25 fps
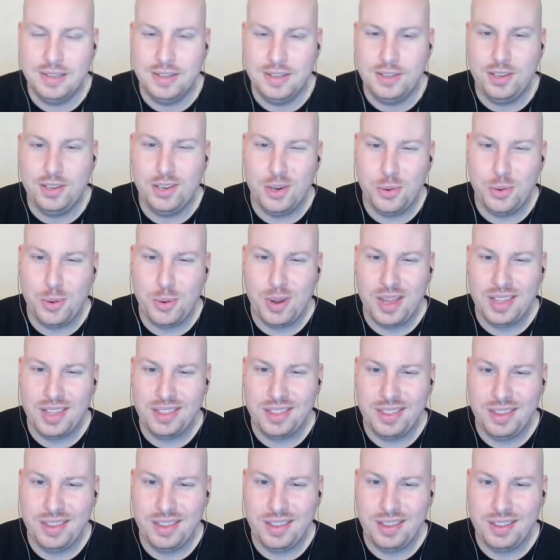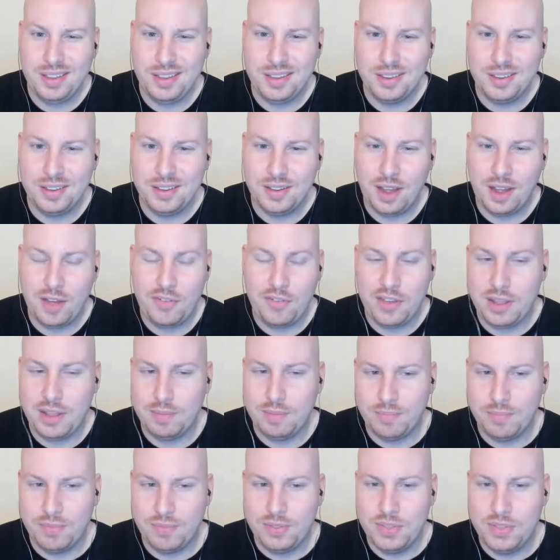You know what I think? I think
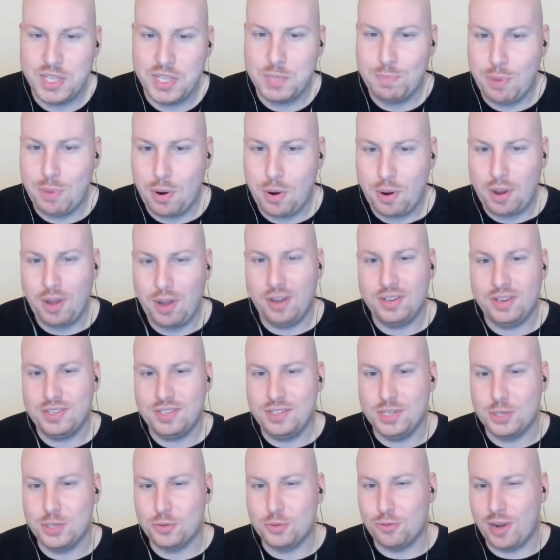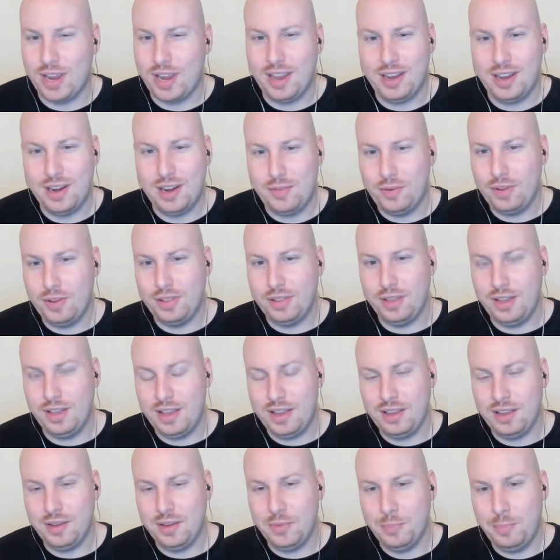this podcast is great and
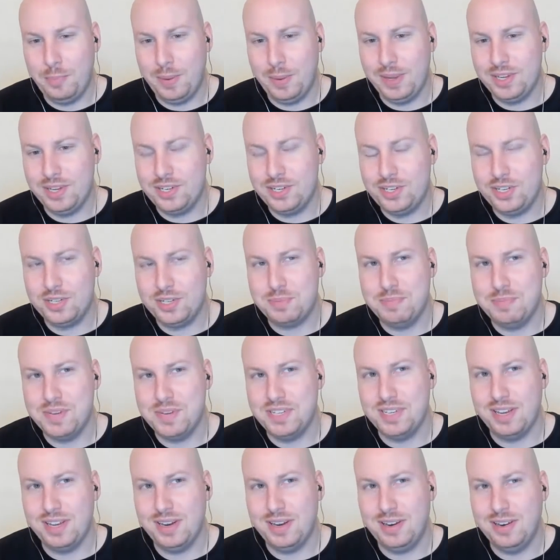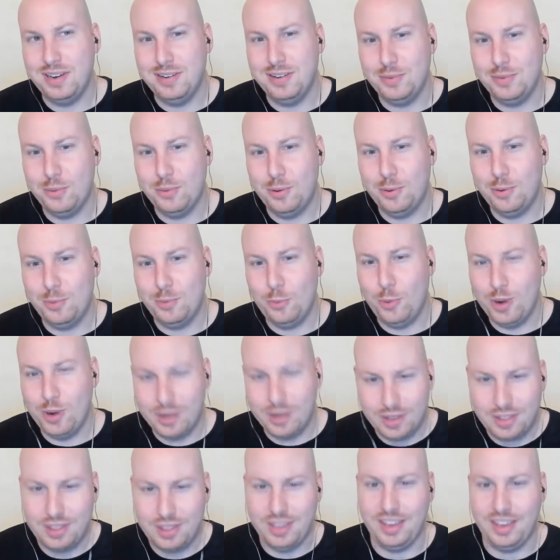everything, but it's just missing one
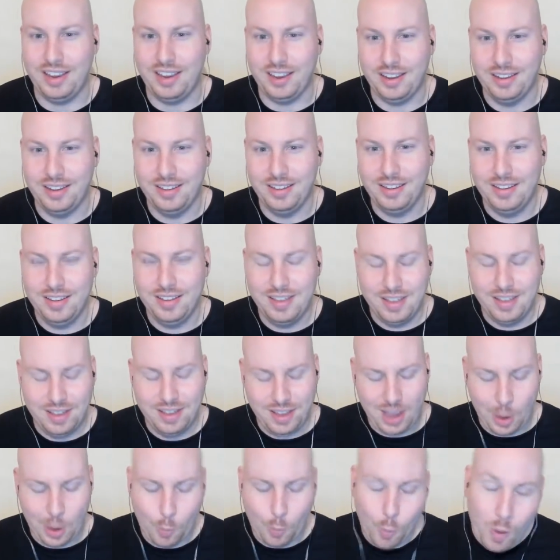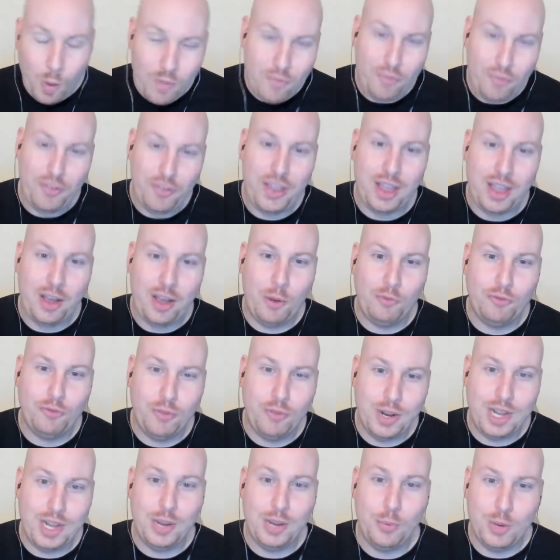thing. And one thing I
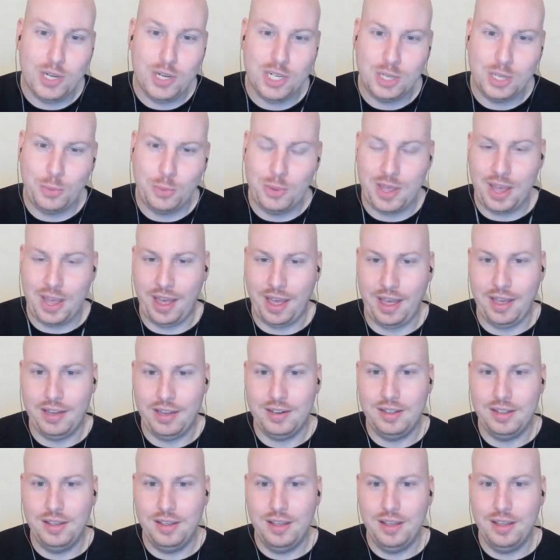really wish that we had,